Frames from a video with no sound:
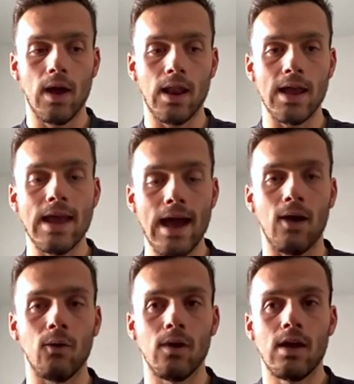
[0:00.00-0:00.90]
like
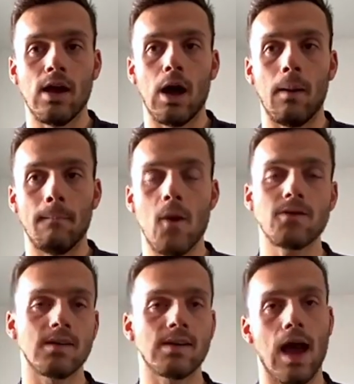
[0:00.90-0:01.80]
now,
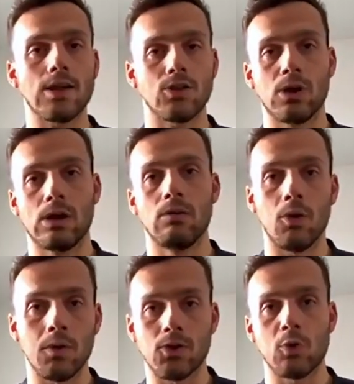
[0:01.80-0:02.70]
most of the guys who
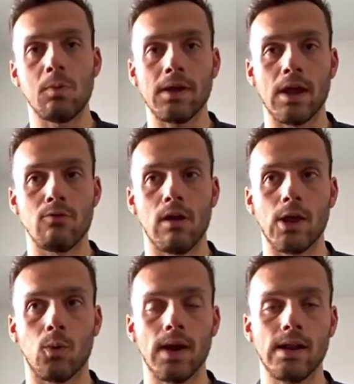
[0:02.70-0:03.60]
who are swimming it really
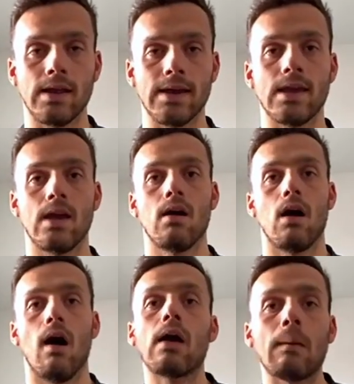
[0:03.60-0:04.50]
quickly
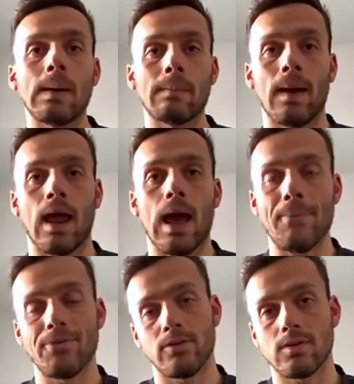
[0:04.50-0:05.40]
are coming back like
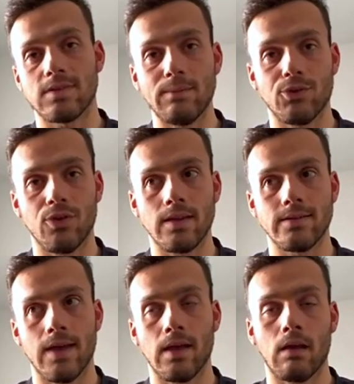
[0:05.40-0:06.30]
absolute steam trains.
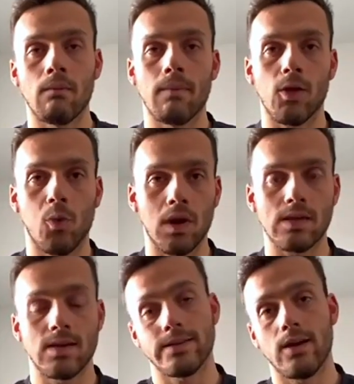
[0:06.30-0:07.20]
Like they're coming back
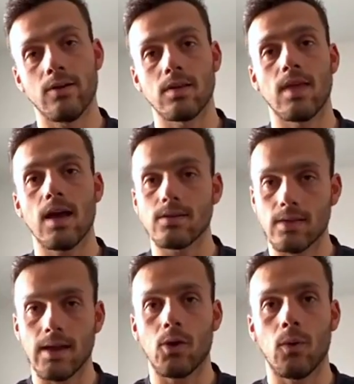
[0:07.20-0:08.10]
26 lows, and that's
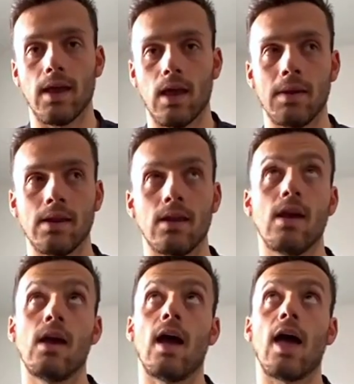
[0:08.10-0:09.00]
like quick. I mean,
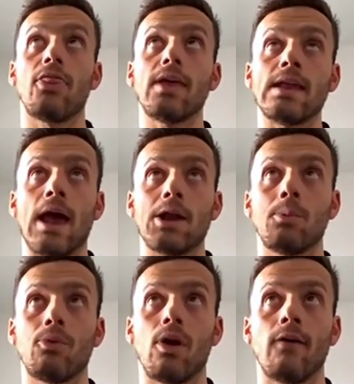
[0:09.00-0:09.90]
I think in
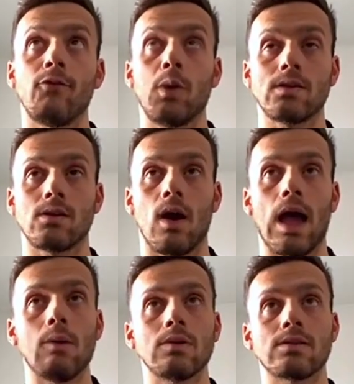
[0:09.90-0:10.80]
Edinburgh a few weeks ago,
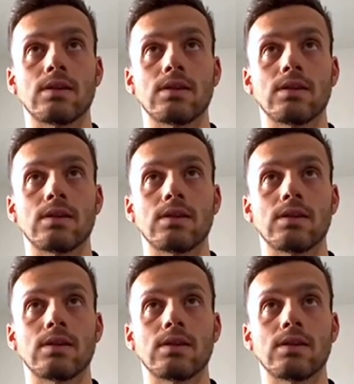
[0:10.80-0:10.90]
I was